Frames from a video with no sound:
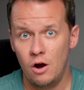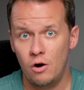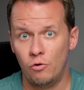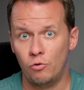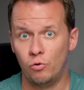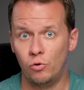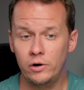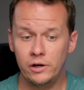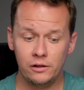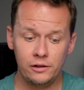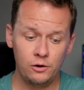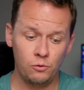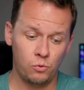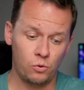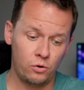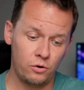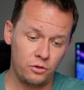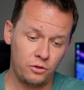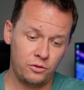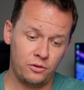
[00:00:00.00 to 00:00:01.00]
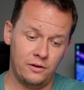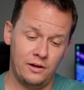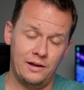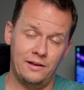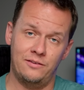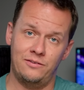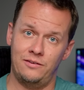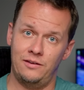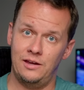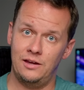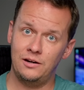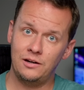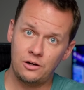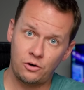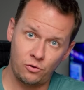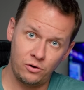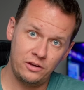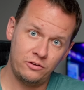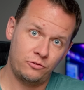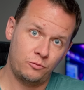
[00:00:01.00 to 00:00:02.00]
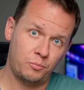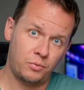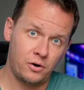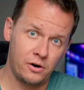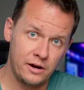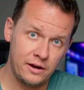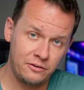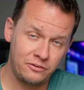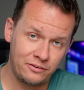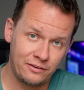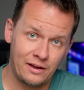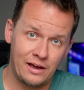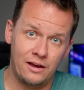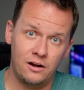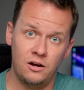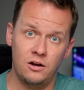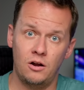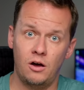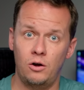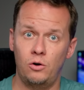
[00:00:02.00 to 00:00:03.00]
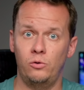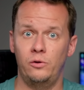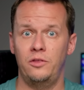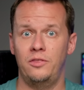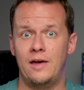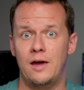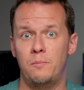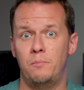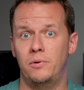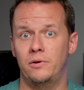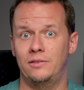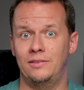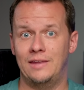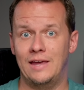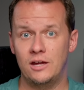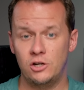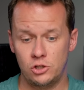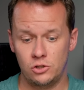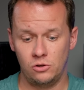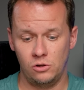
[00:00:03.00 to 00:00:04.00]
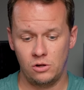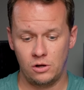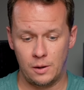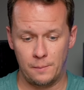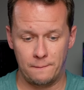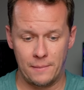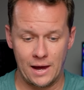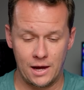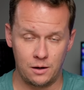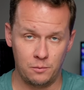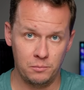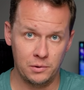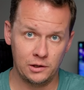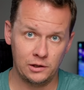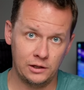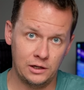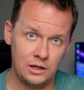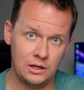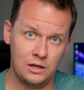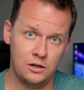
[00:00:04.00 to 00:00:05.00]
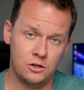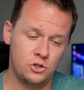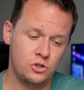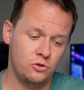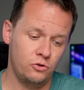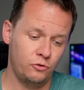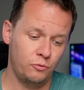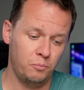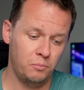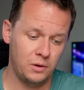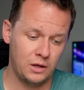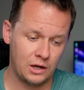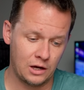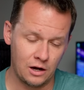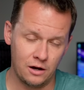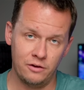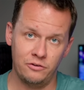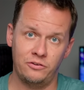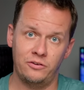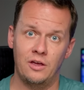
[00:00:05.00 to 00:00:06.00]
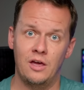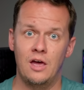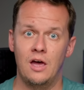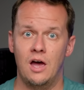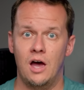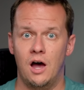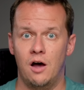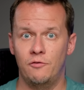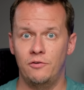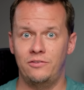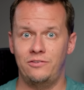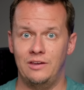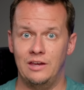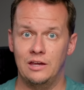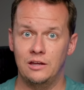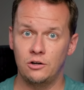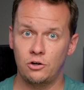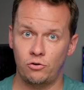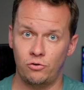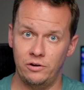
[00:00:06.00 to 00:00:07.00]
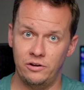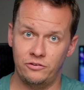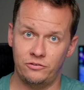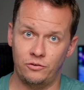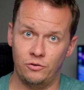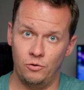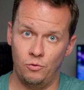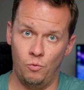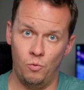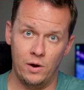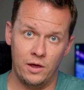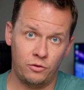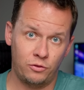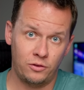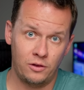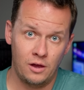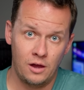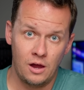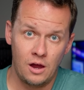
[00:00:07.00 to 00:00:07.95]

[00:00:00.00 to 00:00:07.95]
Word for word: really worth its increased price and not only that, potential compatibility issues because of its increased width?